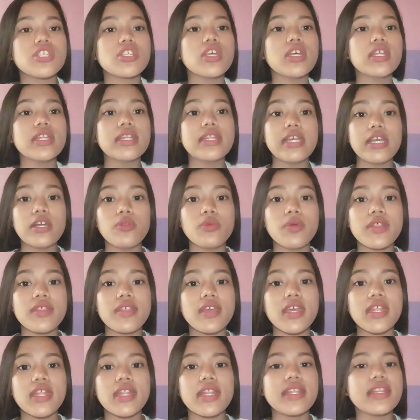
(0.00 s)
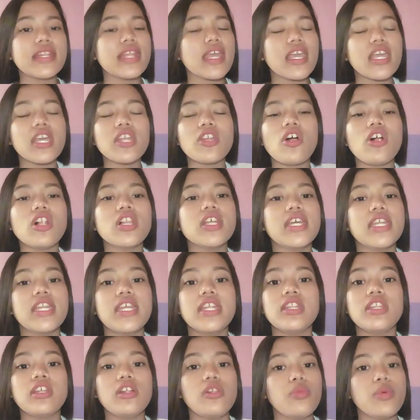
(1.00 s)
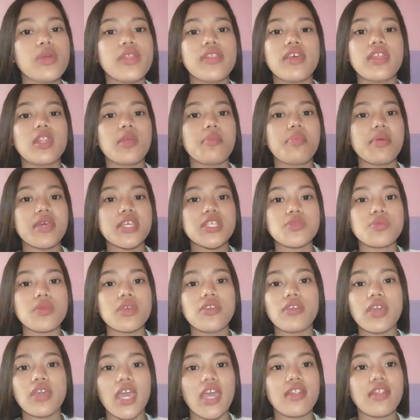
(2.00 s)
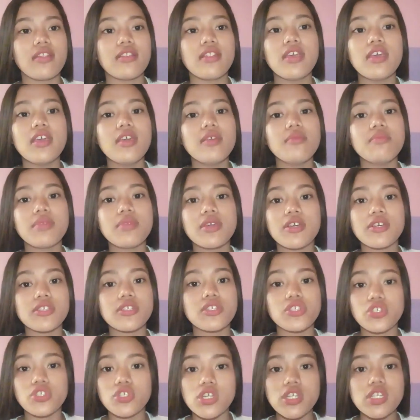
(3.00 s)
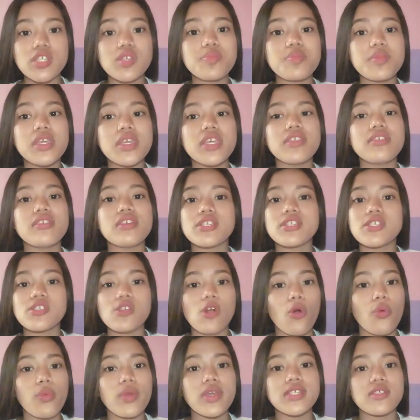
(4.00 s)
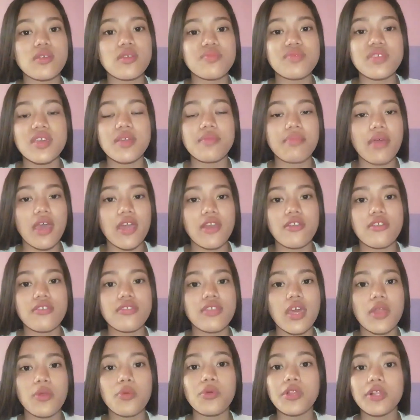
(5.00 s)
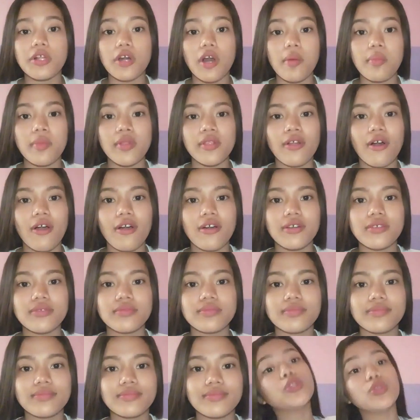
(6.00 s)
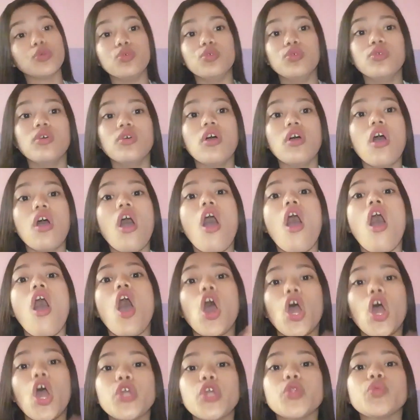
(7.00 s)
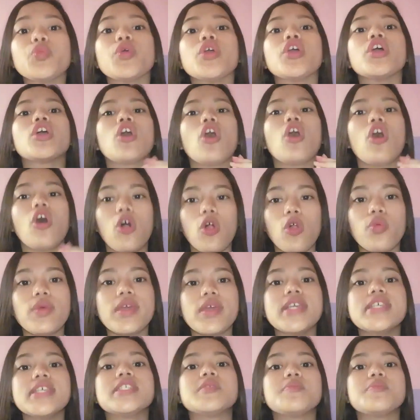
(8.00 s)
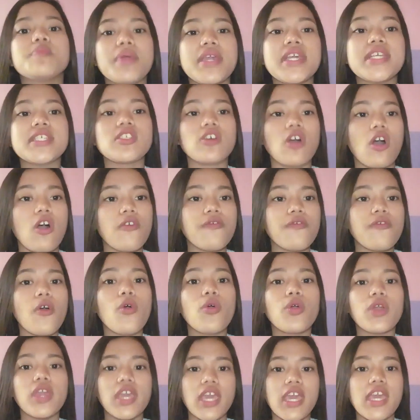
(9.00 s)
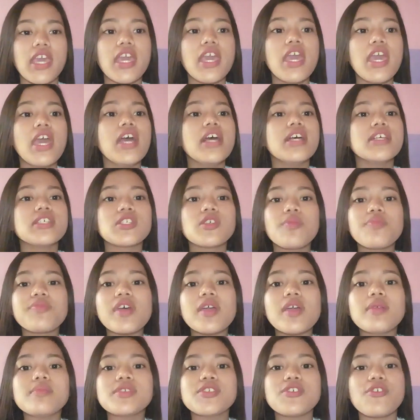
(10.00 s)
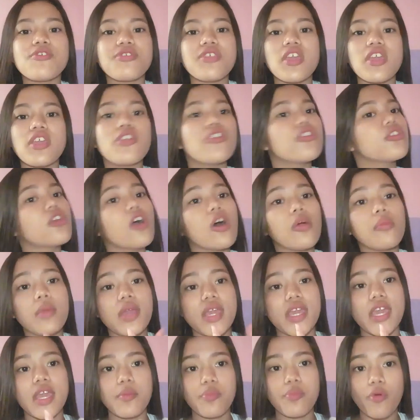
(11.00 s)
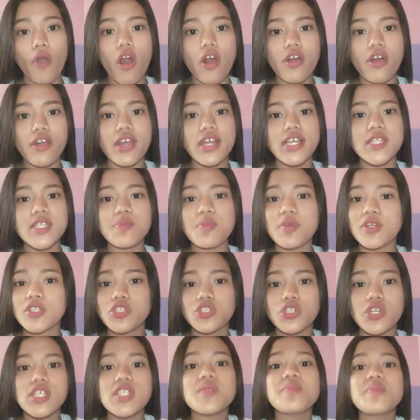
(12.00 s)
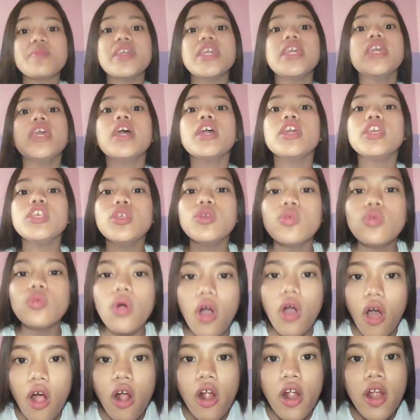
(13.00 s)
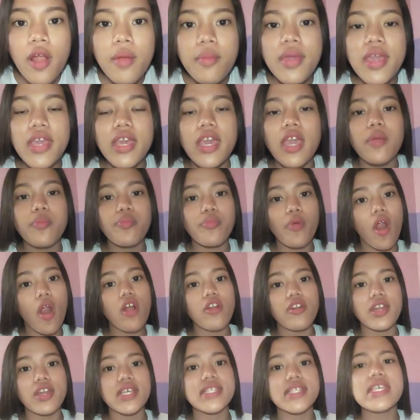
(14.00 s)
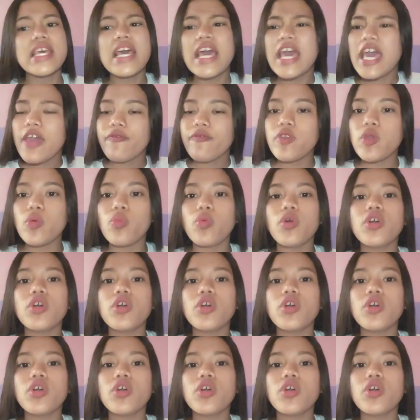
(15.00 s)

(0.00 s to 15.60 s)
Just deal with it, take it all in, and deal with it the best way you can. Because trust me, there's always something better that will come along. Number two, Hard work always pays off, okay? Sometimes you think you're not making progress, but trust me, you are making progress.